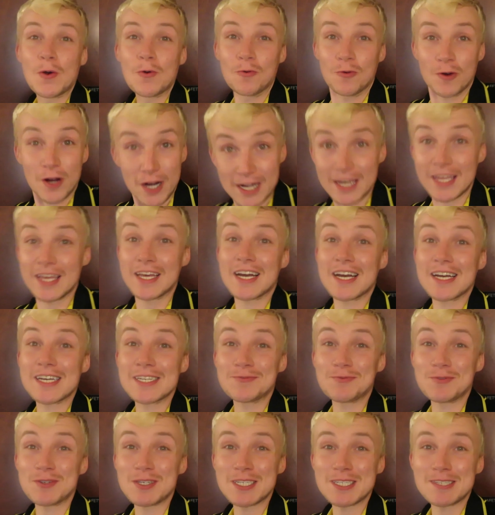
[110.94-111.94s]
Alrighty,
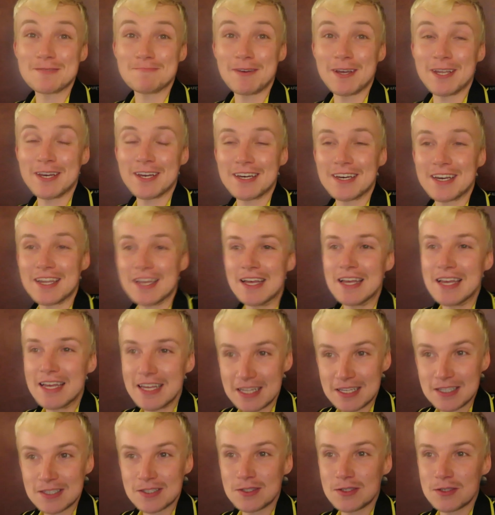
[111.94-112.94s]
guys, we just made it
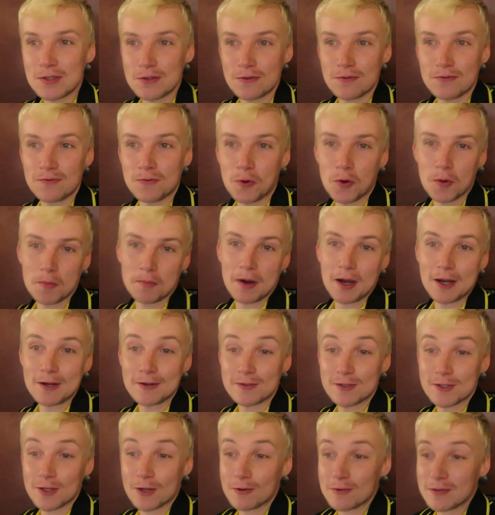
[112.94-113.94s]
into Fort
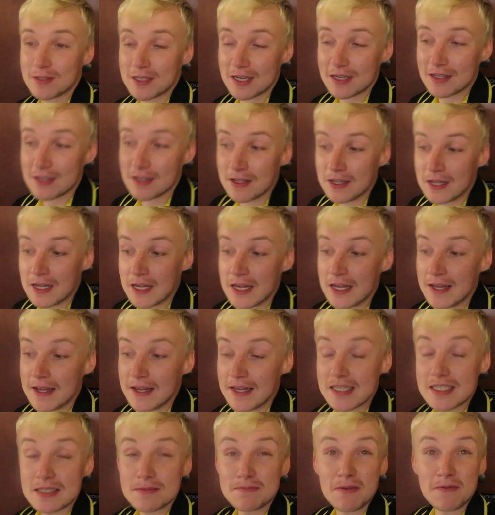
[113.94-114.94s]
Myers Hotel.
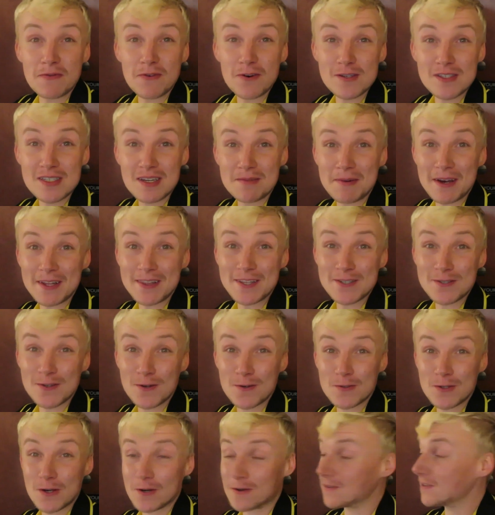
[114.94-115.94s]
It's my first time at this
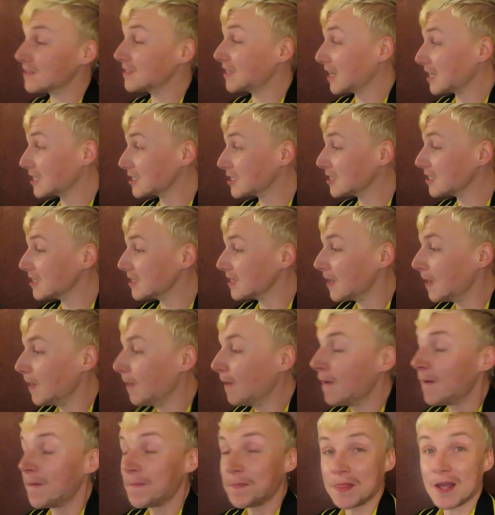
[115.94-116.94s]
hotel, and it's actually
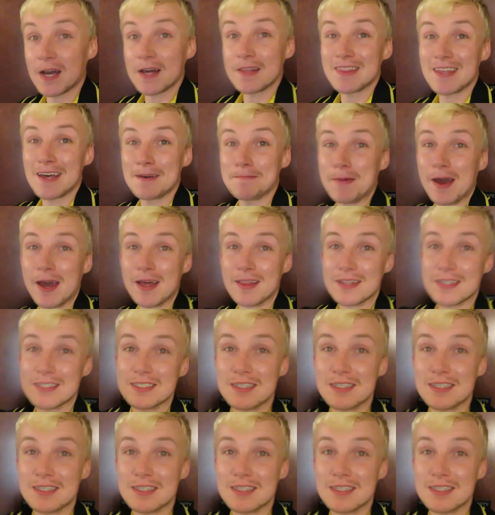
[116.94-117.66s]
not that bad.